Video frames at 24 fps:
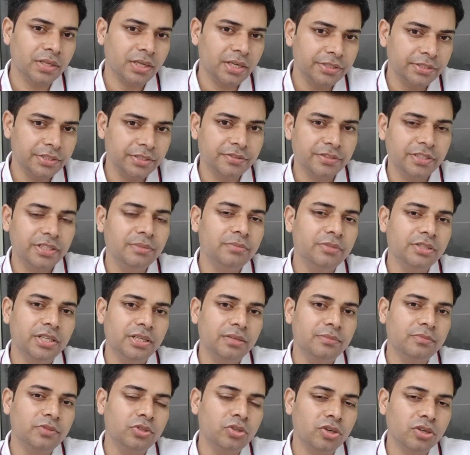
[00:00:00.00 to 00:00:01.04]
At the same
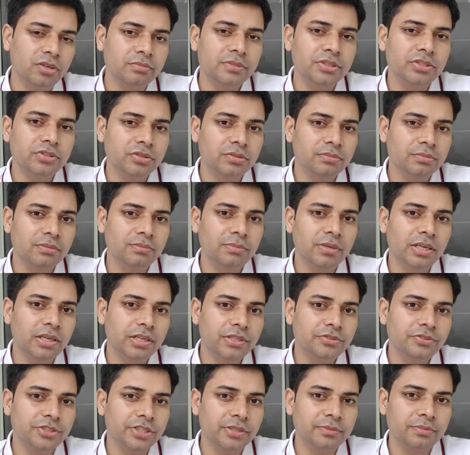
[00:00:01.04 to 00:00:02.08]
time, document should be
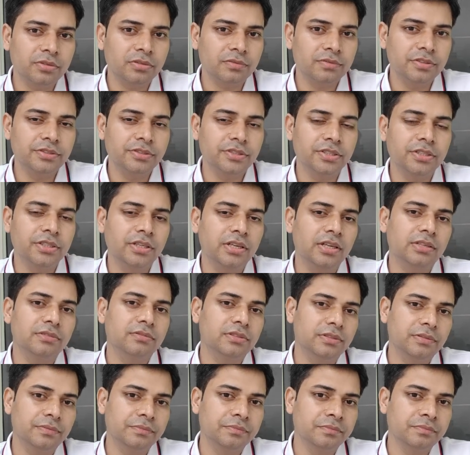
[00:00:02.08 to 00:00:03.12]
balanced at profit center
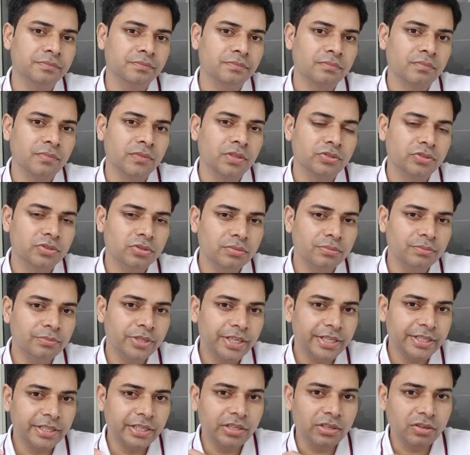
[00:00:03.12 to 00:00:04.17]
level. So
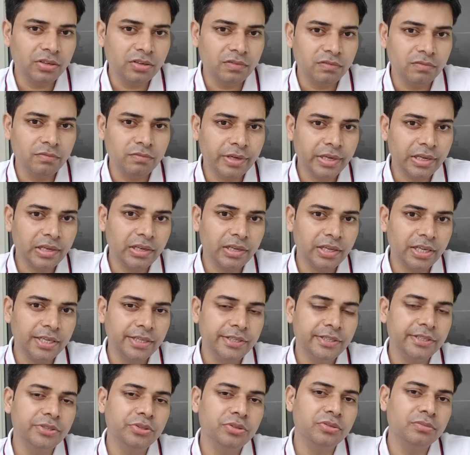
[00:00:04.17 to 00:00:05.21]
breaking of one
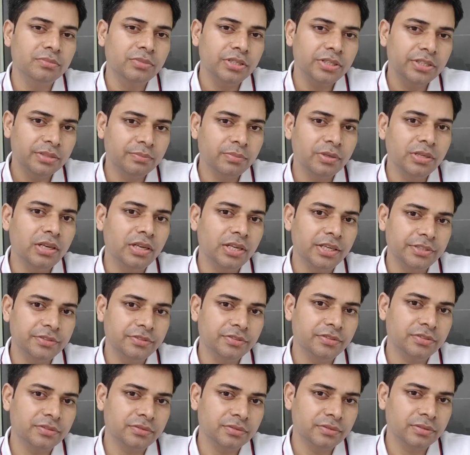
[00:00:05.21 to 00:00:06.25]
line into multiple
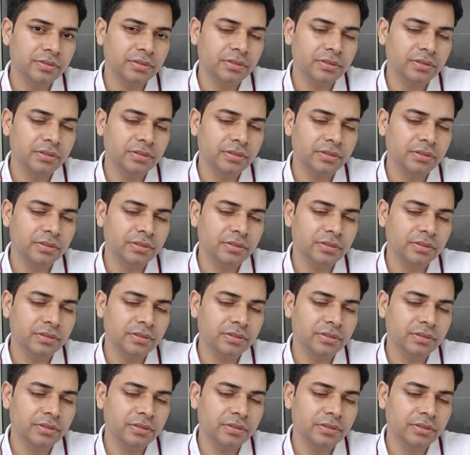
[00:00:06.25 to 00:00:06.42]
lines,